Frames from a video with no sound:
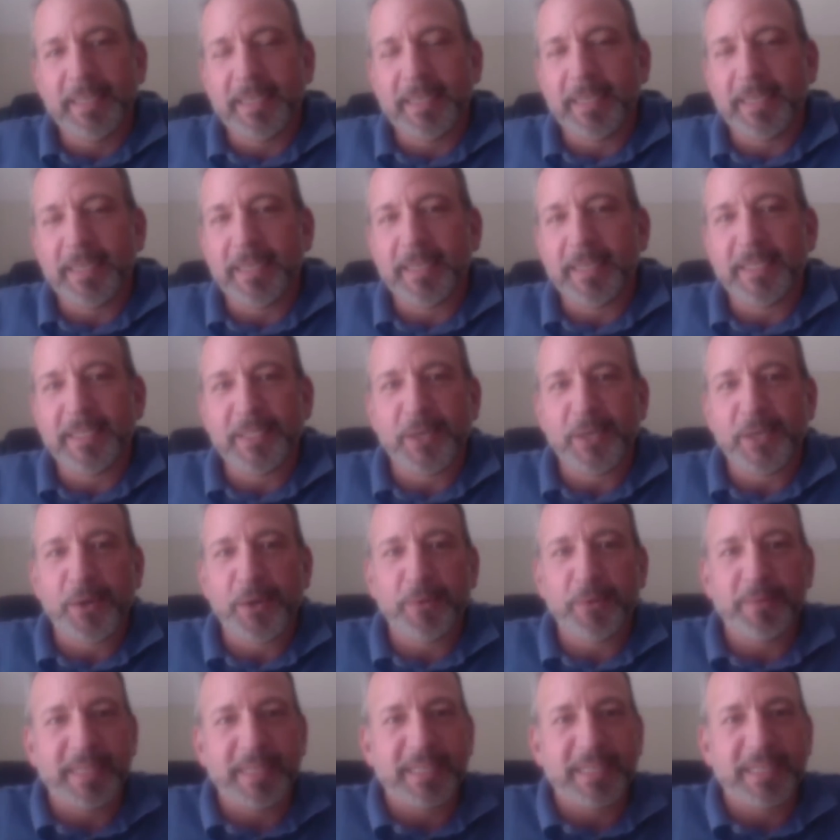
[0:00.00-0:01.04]

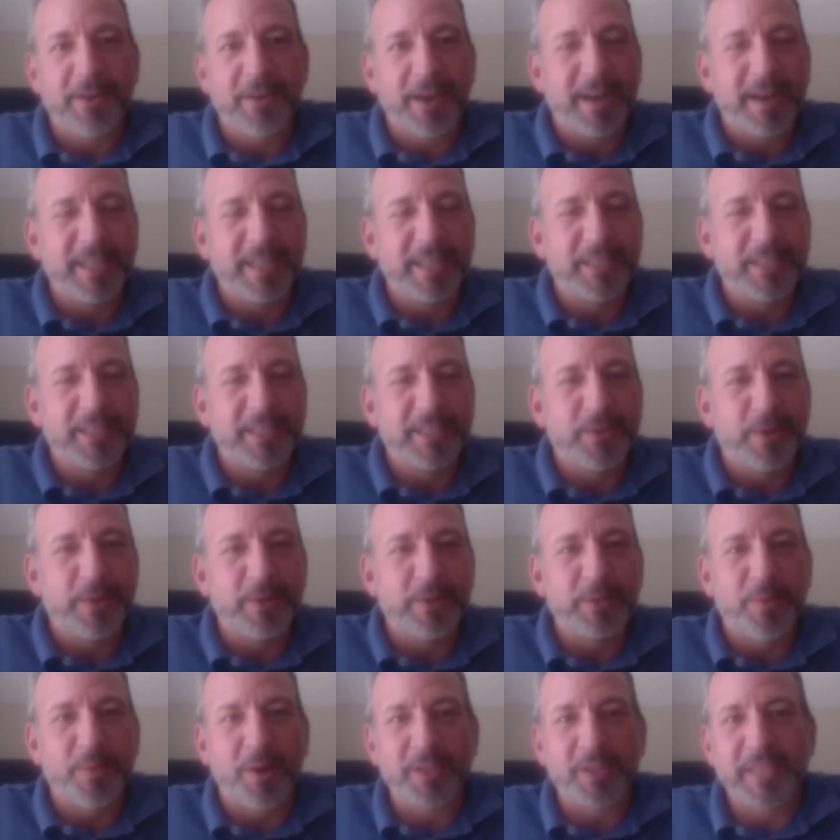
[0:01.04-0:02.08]
So that's how I got into it. It
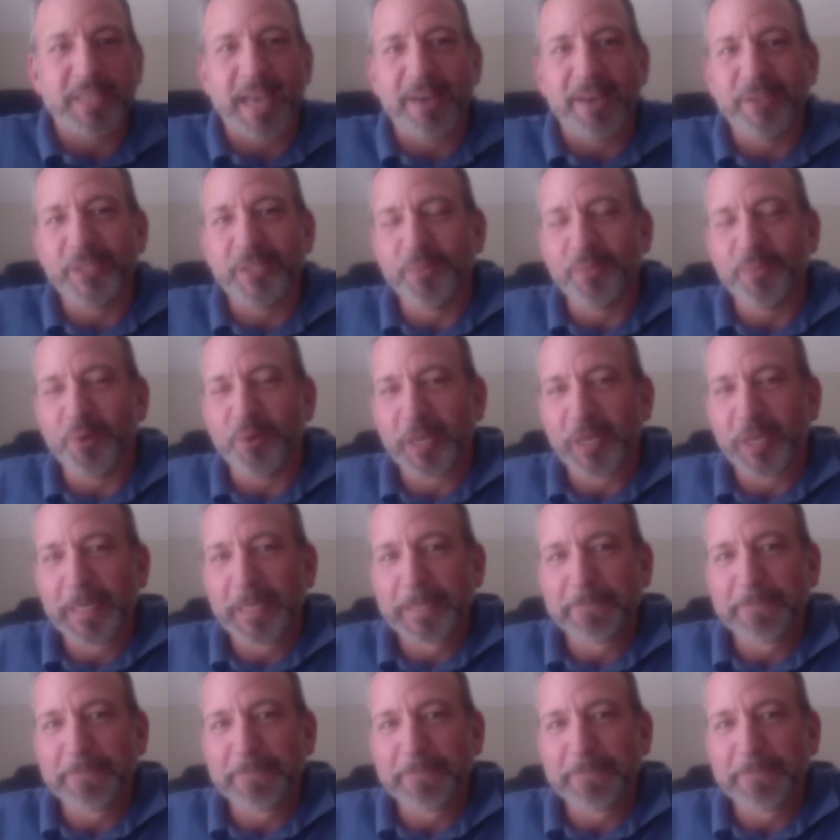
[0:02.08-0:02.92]
was Mark Skousen's book.